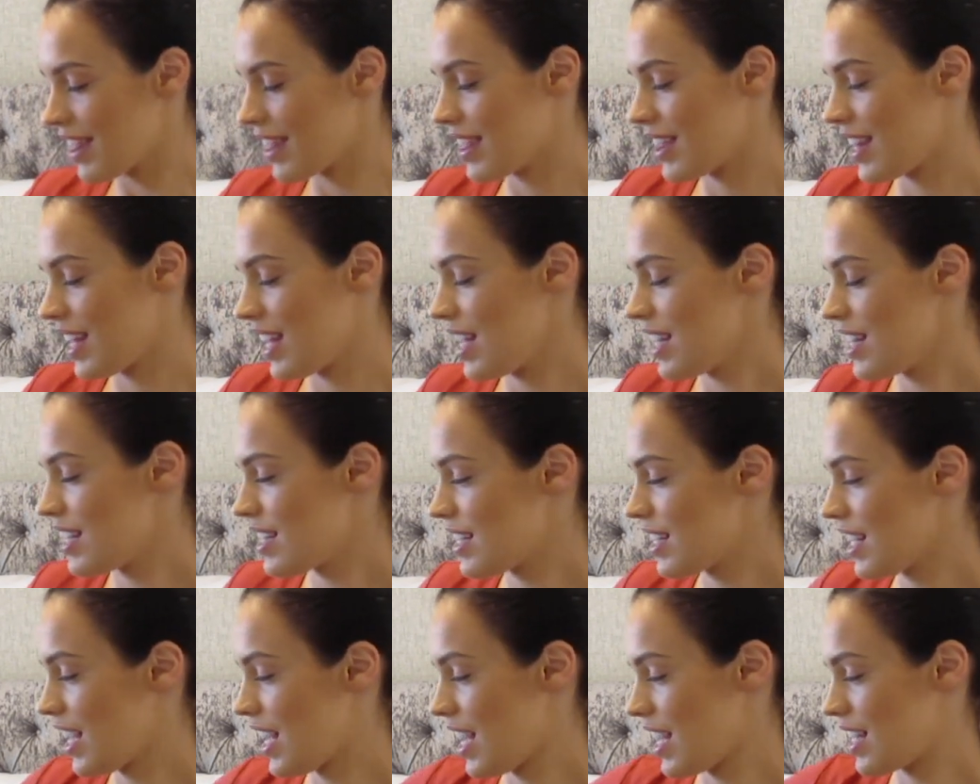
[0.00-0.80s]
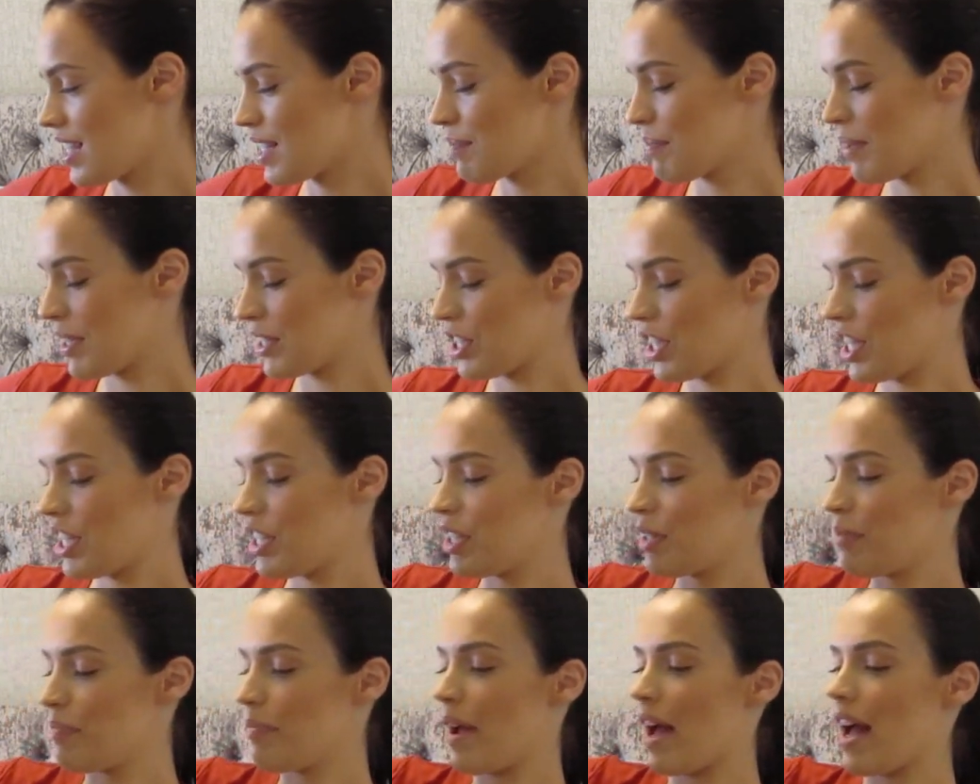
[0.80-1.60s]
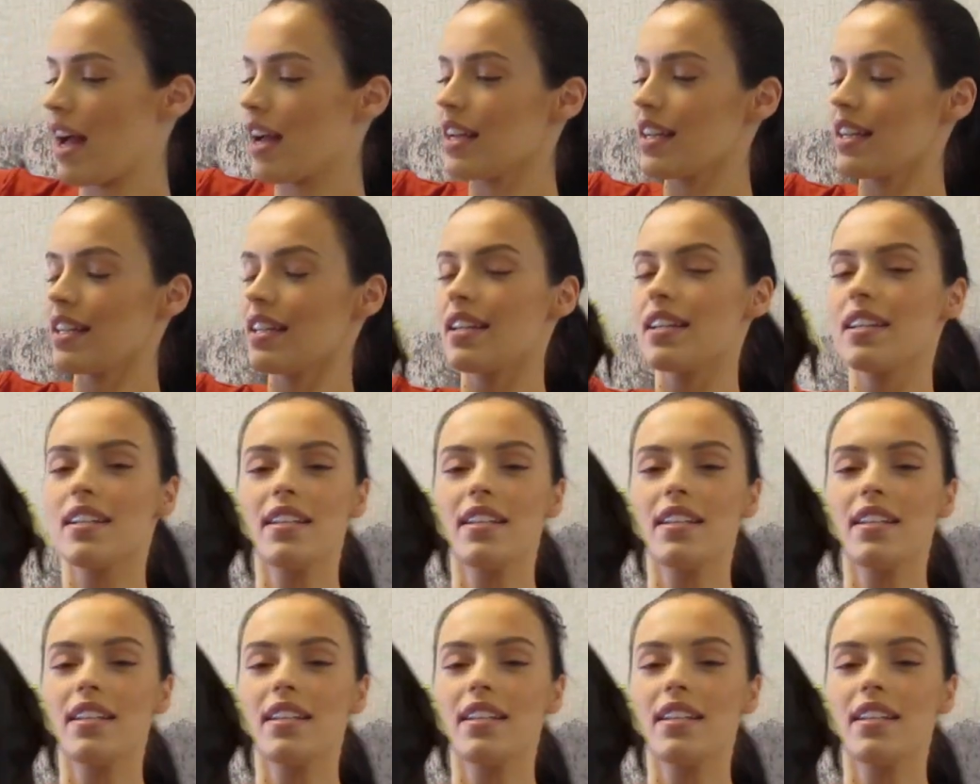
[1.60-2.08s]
This is my changing bag.